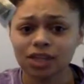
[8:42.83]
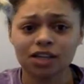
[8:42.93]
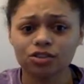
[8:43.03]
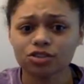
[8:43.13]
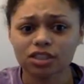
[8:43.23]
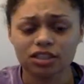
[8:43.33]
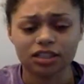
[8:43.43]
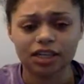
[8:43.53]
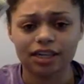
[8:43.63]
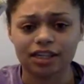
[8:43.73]
and usually they're
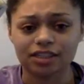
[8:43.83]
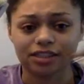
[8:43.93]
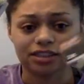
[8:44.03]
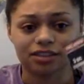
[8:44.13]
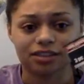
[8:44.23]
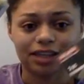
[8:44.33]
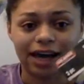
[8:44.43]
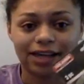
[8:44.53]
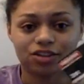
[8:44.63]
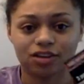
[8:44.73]
like
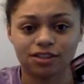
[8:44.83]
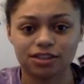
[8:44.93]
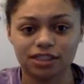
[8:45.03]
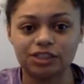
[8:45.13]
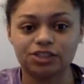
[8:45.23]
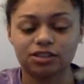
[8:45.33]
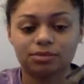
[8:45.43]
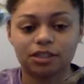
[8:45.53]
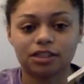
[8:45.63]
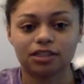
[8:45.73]
$9 each or
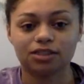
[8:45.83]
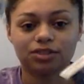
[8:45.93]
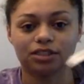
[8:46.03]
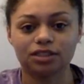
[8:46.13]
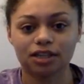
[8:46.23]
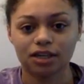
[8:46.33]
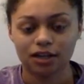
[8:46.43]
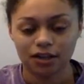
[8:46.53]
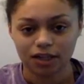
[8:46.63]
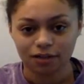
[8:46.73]
something. And this was
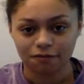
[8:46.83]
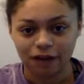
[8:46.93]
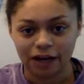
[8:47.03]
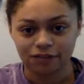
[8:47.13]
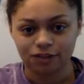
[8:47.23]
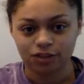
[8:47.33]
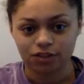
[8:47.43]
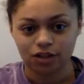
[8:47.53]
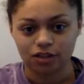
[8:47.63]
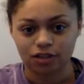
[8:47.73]
5 for
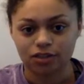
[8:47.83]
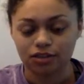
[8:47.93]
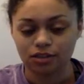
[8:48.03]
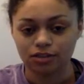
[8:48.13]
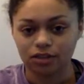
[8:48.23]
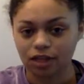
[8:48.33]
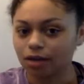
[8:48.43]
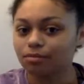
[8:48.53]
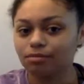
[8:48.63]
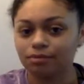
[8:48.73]
$2. You
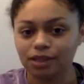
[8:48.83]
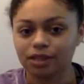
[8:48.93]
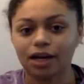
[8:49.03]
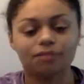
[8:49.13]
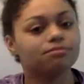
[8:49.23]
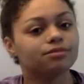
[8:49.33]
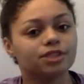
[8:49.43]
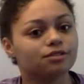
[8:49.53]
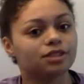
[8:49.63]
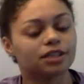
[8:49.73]
can't beat that.
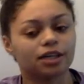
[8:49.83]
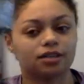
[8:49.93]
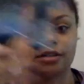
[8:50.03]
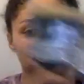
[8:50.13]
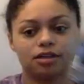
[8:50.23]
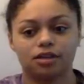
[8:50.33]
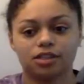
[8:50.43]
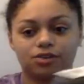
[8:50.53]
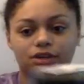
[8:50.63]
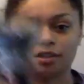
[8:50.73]
You really can't.
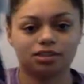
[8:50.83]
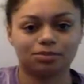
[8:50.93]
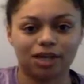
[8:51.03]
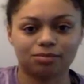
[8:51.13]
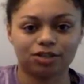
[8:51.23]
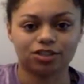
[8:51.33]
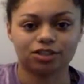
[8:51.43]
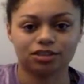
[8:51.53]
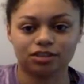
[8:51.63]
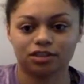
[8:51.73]
So I got these
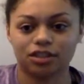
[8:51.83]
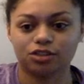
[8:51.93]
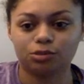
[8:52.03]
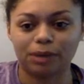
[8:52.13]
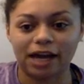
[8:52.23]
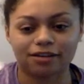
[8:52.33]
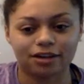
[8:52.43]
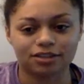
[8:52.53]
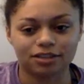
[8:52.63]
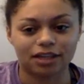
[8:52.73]
paintbrushes to like do
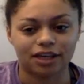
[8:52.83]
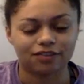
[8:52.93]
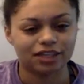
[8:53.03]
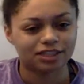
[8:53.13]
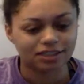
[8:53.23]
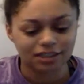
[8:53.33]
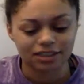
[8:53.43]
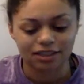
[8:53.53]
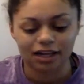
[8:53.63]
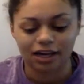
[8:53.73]
backgrounds on canvas and things
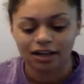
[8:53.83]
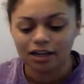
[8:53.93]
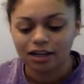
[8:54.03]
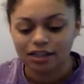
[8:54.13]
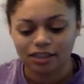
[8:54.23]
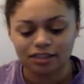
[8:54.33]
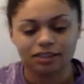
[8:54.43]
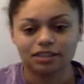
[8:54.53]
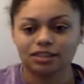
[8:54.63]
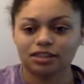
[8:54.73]
like that. That's the
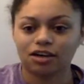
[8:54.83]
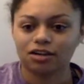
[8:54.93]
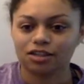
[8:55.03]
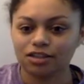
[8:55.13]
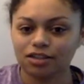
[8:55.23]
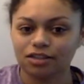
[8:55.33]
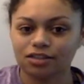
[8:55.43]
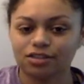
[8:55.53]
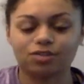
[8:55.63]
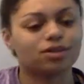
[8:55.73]
thing, is that the art
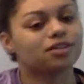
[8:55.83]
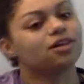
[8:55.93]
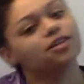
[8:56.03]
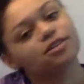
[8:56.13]
store,